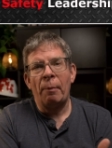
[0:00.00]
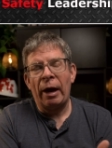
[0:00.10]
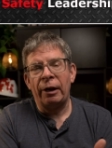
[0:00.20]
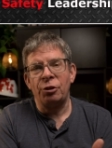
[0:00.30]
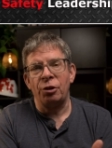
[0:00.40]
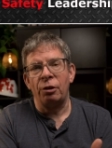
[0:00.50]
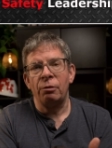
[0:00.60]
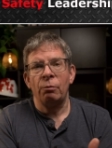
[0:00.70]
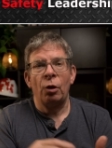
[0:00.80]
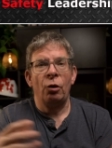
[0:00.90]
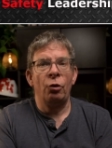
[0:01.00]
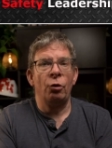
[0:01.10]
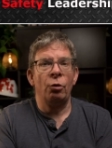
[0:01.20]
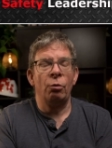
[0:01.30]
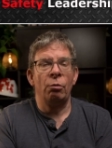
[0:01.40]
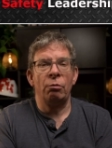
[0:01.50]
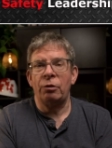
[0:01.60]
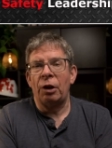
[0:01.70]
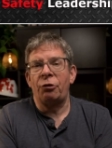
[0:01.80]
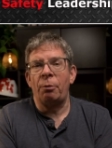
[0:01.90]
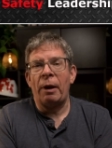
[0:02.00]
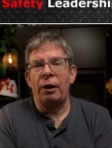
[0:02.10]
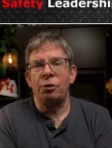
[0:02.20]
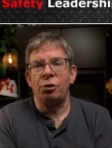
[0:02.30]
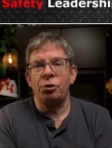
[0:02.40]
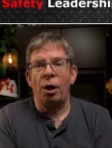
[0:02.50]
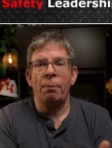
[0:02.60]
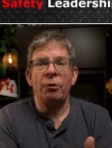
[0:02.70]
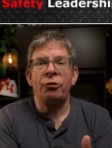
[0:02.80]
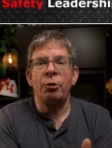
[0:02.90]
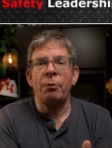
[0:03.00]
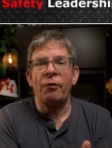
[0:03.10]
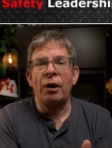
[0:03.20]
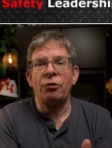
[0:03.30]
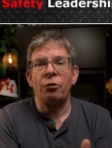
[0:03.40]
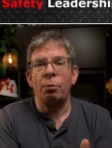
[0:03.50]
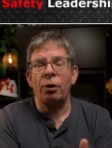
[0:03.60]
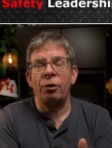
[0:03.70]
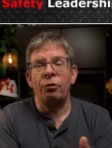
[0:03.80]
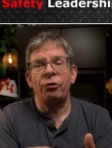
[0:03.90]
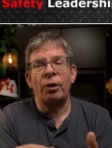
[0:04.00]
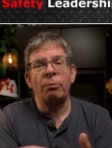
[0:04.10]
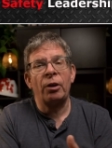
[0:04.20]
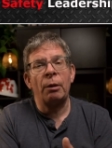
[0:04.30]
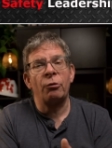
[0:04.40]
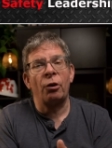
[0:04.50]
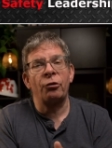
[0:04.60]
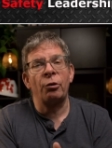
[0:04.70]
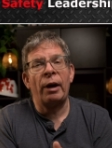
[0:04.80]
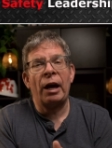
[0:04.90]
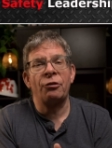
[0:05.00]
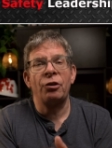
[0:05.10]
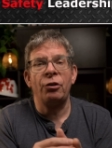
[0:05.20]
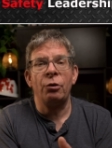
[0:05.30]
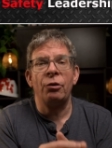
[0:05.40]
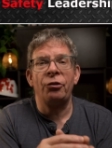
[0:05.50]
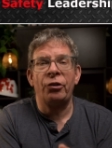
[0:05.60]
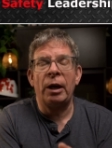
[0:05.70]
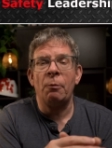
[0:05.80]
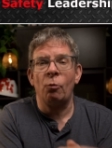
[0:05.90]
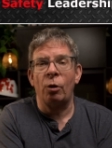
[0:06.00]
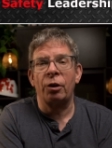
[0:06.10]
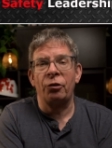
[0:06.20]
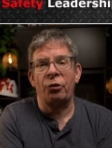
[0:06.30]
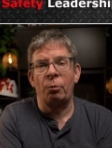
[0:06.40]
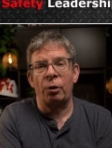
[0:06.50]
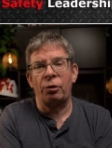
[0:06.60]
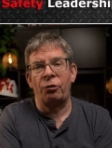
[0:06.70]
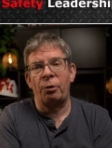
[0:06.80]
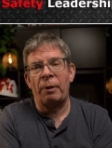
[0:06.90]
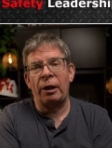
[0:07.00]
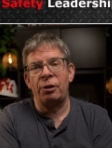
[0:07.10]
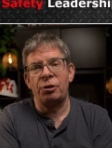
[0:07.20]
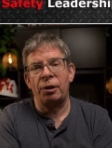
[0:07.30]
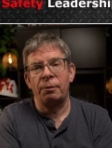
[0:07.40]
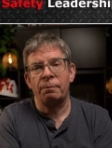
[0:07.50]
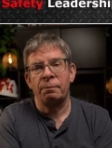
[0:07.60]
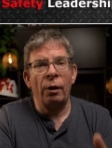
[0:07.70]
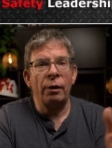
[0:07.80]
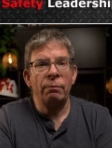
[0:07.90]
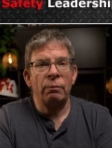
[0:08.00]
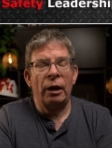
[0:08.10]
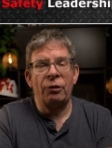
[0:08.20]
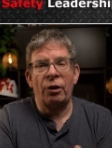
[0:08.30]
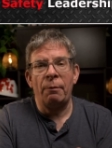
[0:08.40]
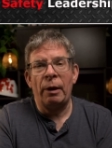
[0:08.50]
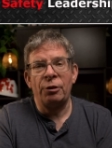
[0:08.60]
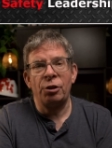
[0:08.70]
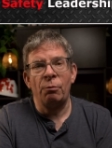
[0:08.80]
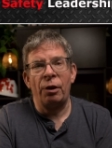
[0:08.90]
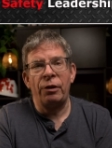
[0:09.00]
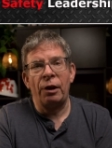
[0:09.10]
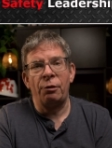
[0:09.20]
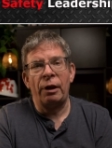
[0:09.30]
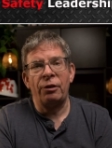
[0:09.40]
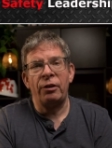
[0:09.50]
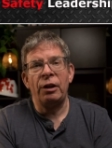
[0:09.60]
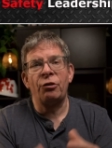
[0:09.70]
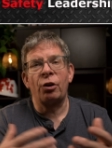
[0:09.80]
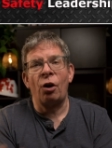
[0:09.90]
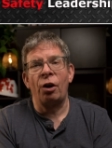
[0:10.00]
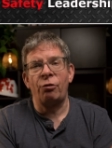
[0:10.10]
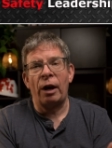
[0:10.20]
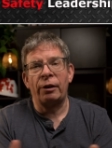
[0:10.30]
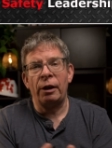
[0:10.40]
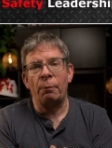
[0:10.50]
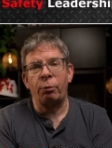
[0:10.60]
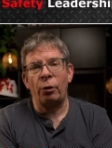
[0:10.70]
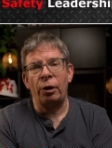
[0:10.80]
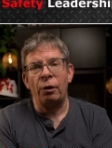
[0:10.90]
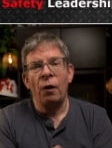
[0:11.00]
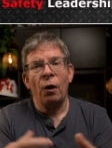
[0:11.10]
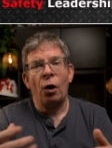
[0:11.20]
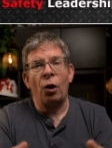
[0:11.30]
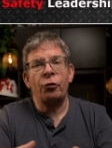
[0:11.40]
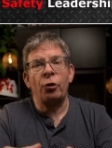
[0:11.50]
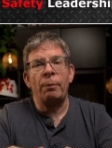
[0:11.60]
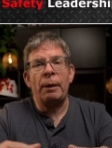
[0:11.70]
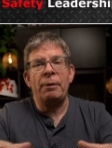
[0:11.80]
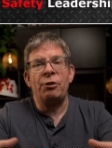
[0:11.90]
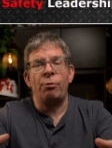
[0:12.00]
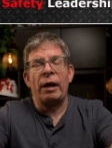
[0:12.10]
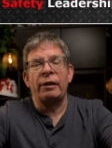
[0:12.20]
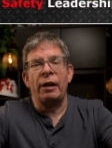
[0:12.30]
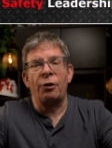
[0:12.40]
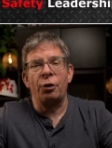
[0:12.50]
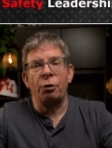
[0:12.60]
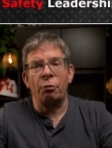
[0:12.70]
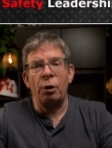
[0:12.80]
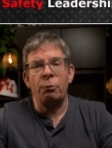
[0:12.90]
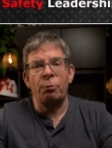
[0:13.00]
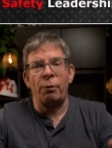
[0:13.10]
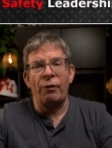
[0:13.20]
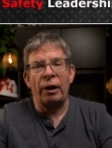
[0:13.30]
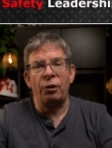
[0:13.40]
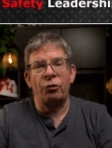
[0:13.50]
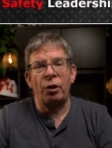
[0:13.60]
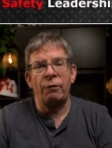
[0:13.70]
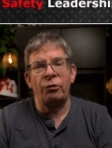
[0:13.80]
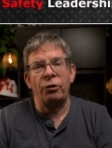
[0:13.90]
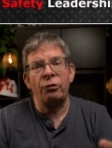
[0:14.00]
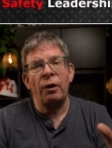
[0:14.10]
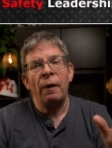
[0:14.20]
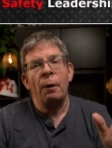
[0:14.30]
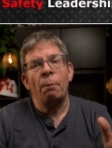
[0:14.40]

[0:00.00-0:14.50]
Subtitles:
a manager who does their manager job but supervises workers sometimes also has to do the same work as the workers they're managing. Or, as I mentioned, one of the other entities, a contracting employer, also may be directing other groups providing services,